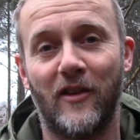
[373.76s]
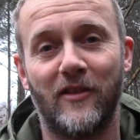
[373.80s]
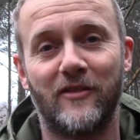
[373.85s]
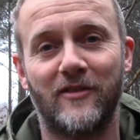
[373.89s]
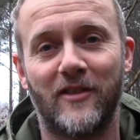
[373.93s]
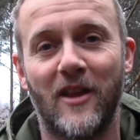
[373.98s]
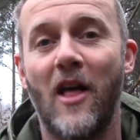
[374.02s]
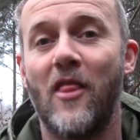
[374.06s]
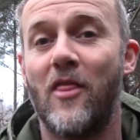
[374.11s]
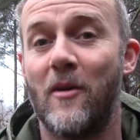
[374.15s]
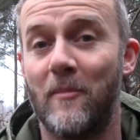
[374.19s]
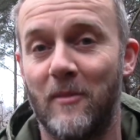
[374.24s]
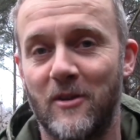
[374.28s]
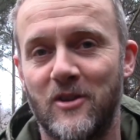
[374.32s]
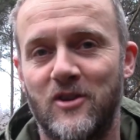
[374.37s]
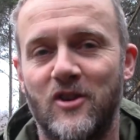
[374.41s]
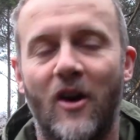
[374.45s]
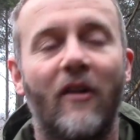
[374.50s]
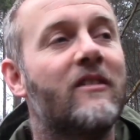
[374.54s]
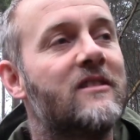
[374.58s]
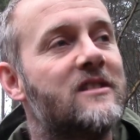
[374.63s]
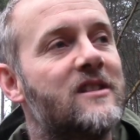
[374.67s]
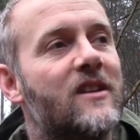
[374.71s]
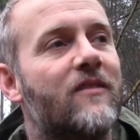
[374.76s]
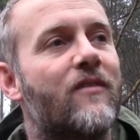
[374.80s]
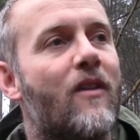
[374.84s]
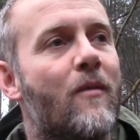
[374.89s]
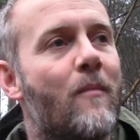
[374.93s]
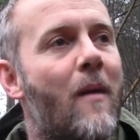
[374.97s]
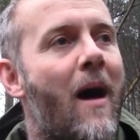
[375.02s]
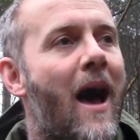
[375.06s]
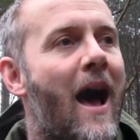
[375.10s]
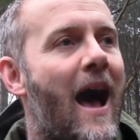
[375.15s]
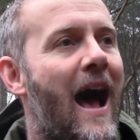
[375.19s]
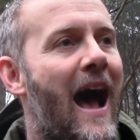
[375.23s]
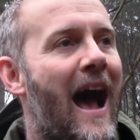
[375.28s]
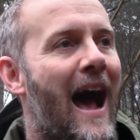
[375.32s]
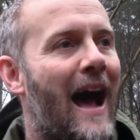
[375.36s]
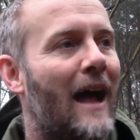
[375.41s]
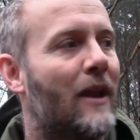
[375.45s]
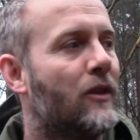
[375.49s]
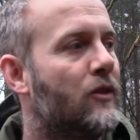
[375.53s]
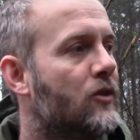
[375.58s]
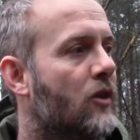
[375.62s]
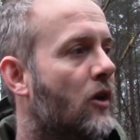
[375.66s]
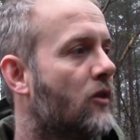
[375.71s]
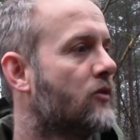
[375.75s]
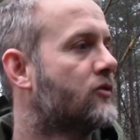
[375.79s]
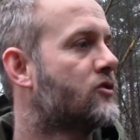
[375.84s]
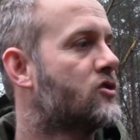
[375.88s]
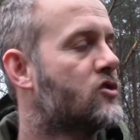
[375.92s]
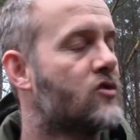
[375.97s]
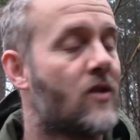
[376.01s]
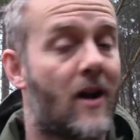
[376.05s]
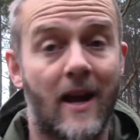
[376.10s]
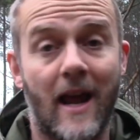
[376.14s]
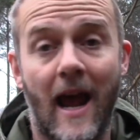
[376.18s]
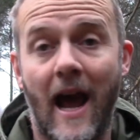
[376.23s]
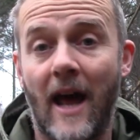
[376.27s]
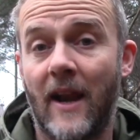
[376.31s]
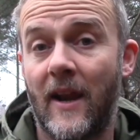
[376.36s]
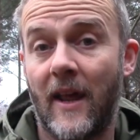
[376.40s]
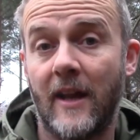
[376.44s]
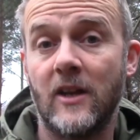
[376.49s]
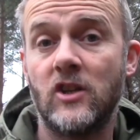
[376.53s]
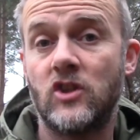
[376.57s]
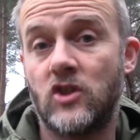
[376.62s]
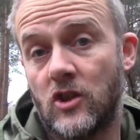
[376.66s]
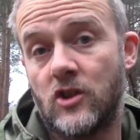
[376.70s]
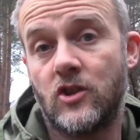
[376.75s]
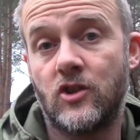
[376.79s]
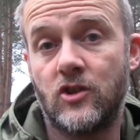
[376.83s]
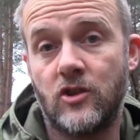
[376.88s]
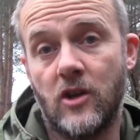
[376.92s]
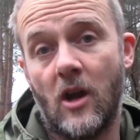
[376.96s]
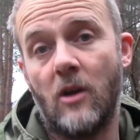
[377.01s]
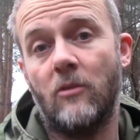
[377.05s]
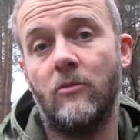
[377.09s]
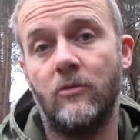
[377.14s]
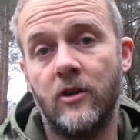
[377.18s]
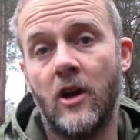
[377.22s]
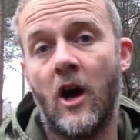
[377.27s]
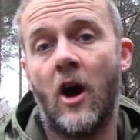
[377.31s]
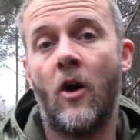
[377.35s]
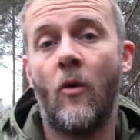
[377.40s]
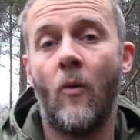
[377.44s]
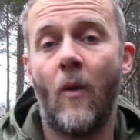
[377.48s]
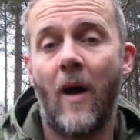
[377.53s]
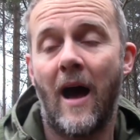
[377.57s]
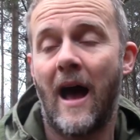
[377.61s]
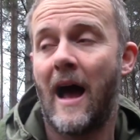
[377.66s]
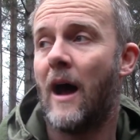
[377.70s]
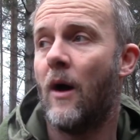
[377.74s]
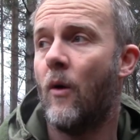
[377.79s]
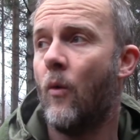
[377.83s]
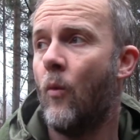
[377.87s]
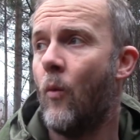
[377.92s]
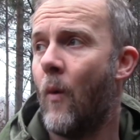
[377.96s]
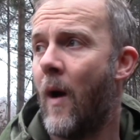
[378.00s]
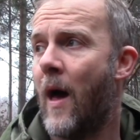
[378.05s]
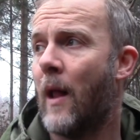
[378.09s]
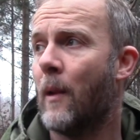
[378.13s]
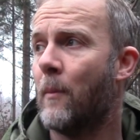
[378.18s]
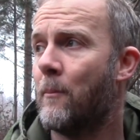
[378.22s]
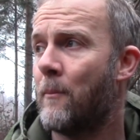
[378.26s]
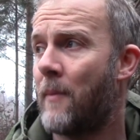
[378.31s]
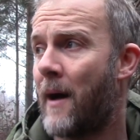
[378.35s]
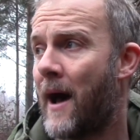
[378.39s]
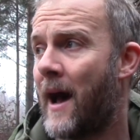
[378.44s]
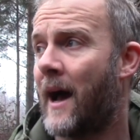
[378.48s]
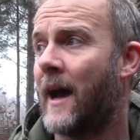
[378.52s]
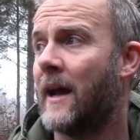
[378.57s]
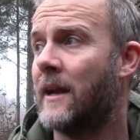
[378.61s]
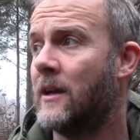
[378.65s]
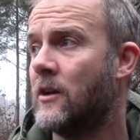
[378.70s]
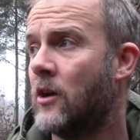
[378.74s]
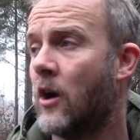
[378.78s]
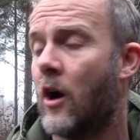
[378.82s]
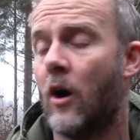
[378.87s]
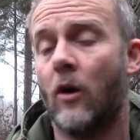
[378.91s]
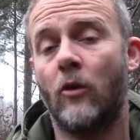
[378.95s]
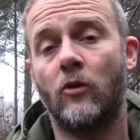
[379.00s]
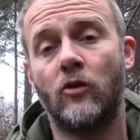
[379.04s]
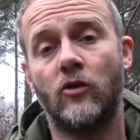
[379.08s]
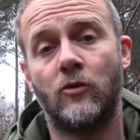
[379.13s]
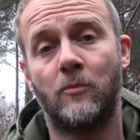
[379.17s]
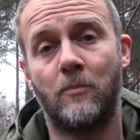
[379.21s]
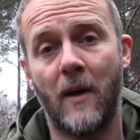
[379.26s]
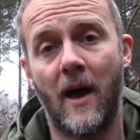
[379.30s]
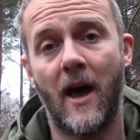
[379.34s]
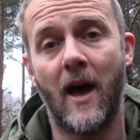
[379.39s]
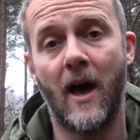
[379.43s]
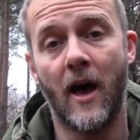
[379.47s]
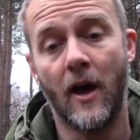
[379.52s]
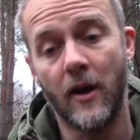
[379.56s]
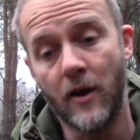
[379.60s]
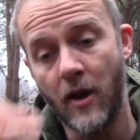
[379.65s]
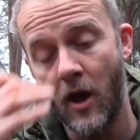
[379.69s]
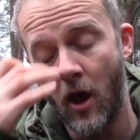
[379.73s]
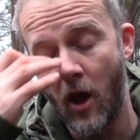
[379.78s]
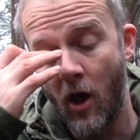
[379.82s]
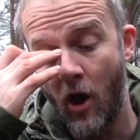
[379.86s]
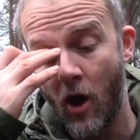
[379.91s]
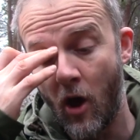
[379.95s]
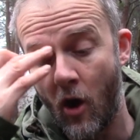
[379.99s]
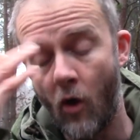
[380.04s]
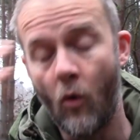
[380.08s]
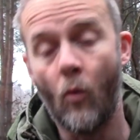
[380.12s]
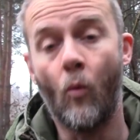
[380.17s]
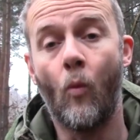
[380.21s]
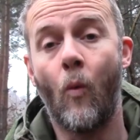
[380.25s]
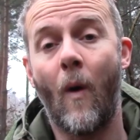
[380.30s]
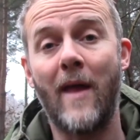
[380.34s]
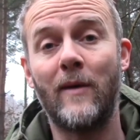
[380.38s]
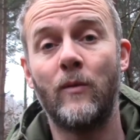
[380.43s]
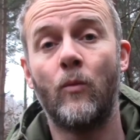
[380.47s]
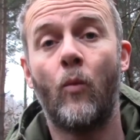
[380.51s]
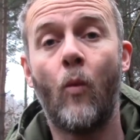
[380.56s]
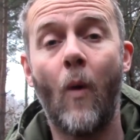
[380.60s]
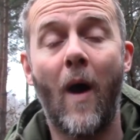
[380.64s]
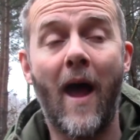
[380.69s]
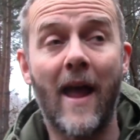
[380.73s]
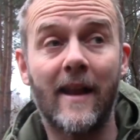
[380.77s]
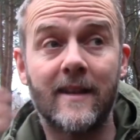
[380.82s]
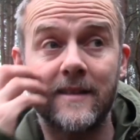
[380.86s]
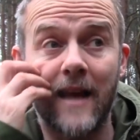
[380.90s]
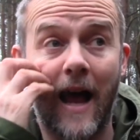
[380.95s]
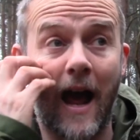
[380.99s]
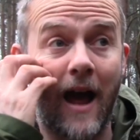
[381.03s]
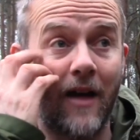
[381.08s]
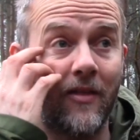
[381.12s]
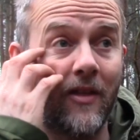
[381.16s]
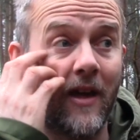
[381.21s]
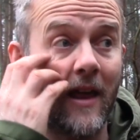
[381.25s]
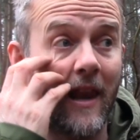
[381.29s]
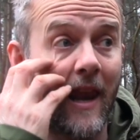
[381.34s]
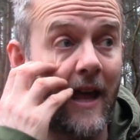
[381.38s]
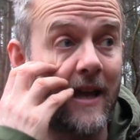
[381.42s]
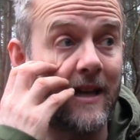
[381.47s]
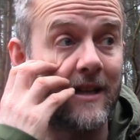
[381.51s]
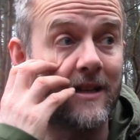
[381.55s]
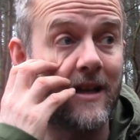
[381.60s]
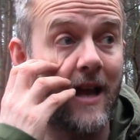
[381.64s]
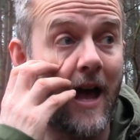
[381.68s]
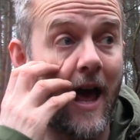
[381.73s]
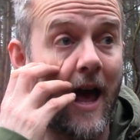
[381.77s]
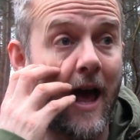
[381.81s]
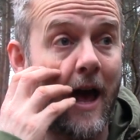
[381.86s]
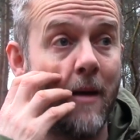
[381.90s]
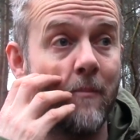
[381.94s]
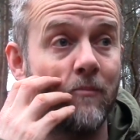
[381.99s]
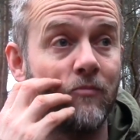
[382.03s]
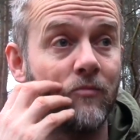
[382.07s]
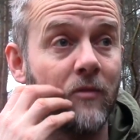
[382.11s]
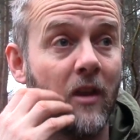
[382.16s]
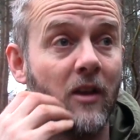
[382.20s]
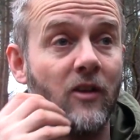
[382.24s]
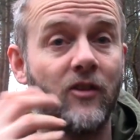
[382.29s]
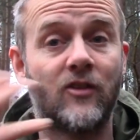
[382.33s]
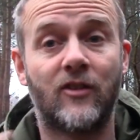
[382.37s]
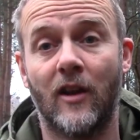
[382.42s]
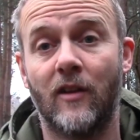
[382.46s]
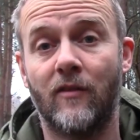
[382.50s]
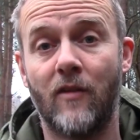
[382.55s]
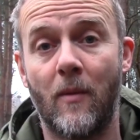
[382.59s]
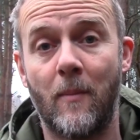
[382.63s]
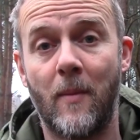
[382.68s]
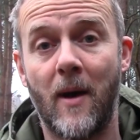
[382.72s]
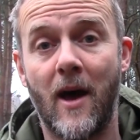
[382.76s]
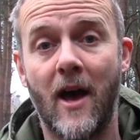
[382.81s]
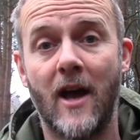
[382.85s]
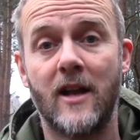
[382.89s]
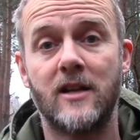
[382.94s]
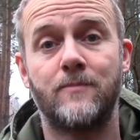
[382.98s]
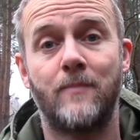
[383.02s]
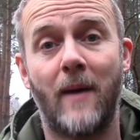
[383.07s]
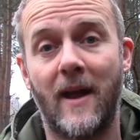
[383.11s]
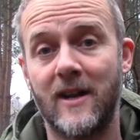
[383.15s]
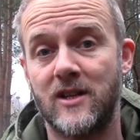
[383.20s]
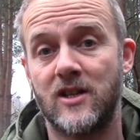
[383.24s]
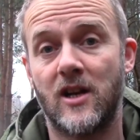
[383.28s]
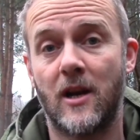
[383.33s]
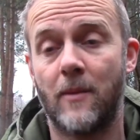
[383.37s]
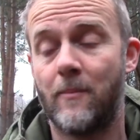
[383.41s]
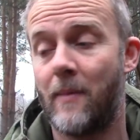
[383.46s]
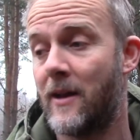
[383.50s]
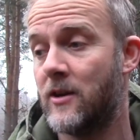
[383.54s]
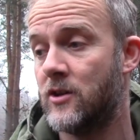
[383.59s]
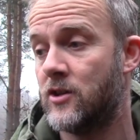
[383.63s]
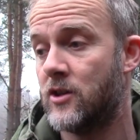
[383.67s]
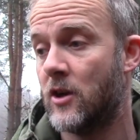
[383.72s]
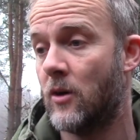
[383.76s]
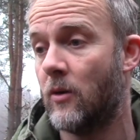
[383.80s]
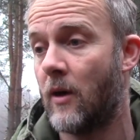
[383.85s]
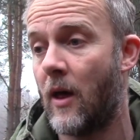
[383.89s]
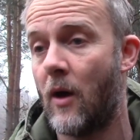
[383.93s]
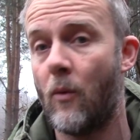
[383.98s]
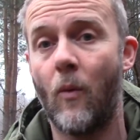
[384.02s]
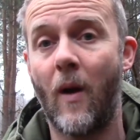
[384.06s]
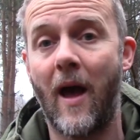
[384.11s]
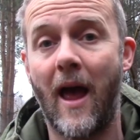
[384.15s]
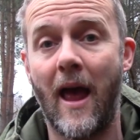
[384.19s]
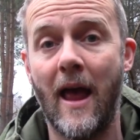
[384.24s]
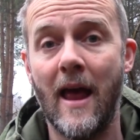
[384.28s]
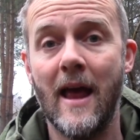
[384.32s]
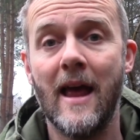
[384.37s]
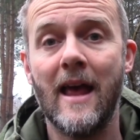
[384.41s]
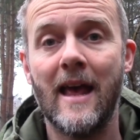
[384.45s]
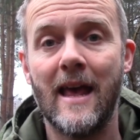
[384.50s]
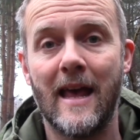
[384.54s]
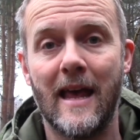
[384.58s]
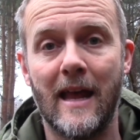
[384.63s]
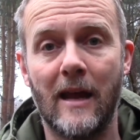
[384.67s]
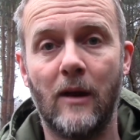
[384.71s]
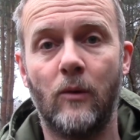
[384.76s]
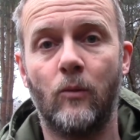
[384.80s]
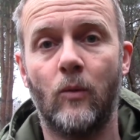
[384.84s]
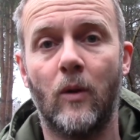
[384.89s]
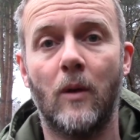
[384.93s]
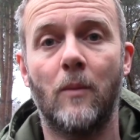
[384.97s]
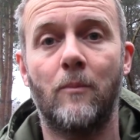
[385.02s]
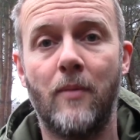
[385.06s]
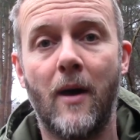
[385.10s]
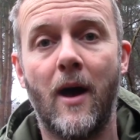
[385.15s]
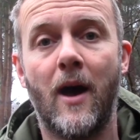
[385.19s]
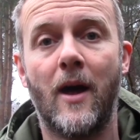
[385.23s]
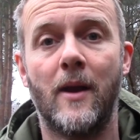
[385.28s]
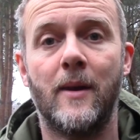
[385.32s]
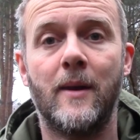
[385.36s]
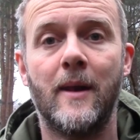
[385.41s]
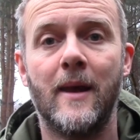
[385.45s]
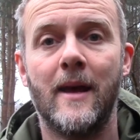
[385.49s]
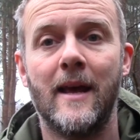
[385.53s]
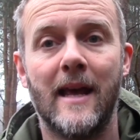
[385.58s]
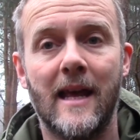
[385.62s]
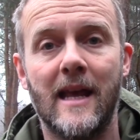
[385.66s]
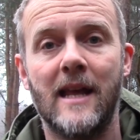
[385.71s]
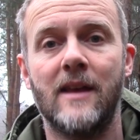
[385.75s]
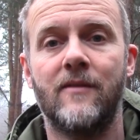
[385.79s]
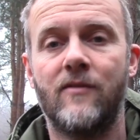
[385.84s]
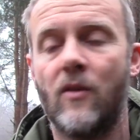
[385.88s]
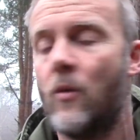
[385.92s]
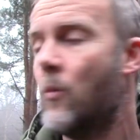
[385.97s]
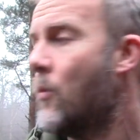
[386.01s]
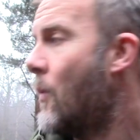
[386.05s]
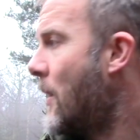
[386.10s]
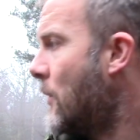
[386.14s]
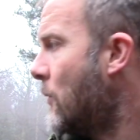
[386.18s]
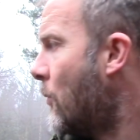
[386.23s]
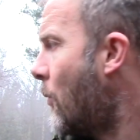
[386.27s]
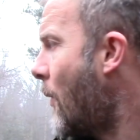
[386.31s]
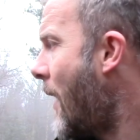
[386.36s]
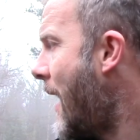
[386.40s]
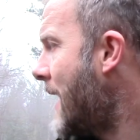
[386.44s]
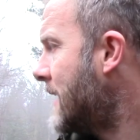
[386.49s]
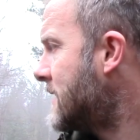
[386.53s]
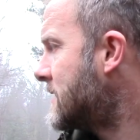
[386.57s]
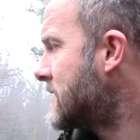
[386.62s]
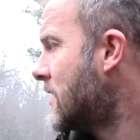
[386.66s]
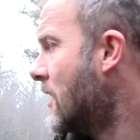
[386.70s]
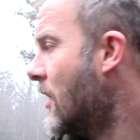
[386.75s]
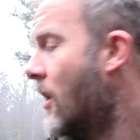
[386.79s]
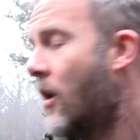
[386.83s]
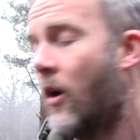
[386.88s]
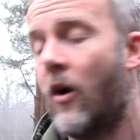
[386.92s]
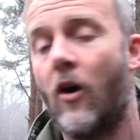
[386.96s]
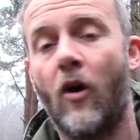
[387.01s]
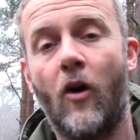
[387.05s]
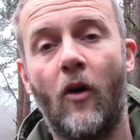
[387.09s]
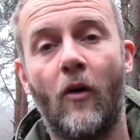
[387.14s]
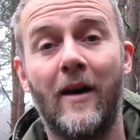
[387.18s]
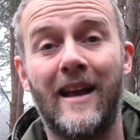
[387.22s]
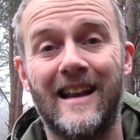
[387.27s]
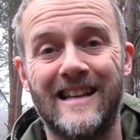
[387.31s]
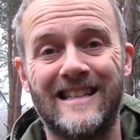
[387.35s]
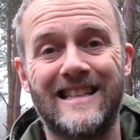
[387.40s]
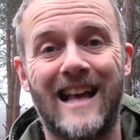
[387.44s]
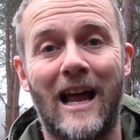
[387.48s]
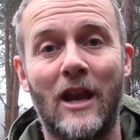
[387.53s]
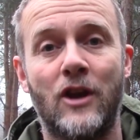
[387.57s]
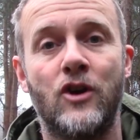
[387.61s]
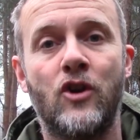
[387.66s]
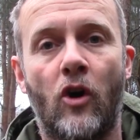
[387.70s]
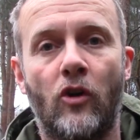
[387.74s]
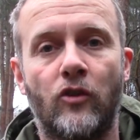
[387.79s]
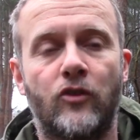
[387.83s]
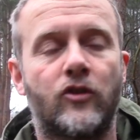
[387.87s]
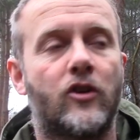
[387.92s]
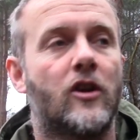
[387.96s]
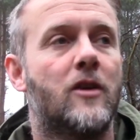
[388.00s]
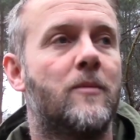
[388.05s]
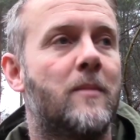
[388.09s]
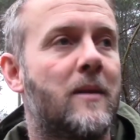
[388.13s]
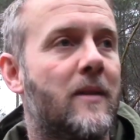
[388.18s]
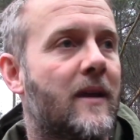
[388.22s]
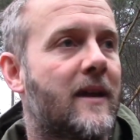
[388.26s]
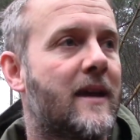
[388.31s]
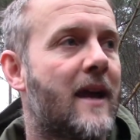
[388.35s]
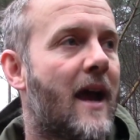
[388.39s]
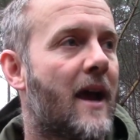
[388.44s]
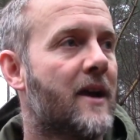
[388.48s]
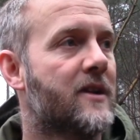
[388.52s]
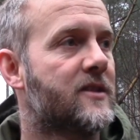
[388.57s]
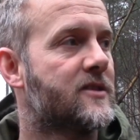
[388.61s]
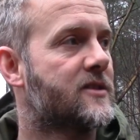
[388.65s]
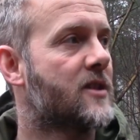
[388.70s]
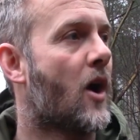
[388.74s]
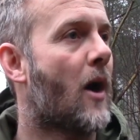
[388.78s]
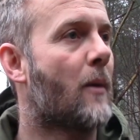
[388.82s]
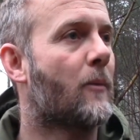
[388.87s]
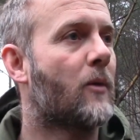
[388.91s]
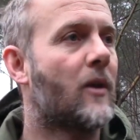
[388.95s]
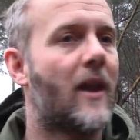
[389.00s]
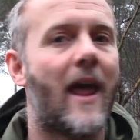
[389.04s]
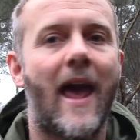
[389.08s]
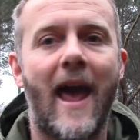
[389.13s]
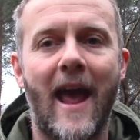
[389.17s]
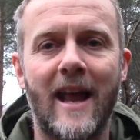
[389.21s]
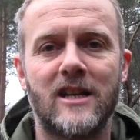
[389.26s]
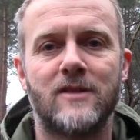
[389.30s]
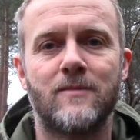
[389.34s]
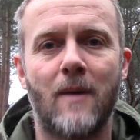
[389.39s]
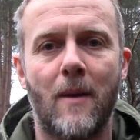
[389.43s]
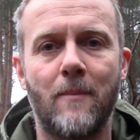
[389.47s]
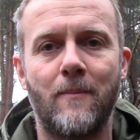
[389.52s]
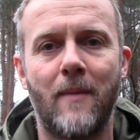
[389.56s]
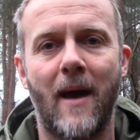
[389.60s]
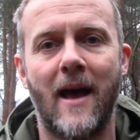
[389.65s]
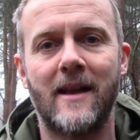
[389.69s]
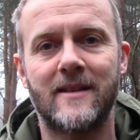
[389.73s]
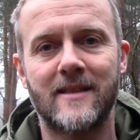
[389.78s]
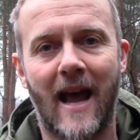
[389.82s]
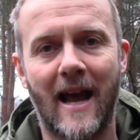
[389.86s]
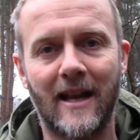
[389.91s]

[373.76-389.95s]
there's the majority of them are not dry and I just don't know how well pine cones burn when wet are they like um, silver birch betula pendula where it will burn even when wet or is that not going to be the case? So I'm going to edge my bets.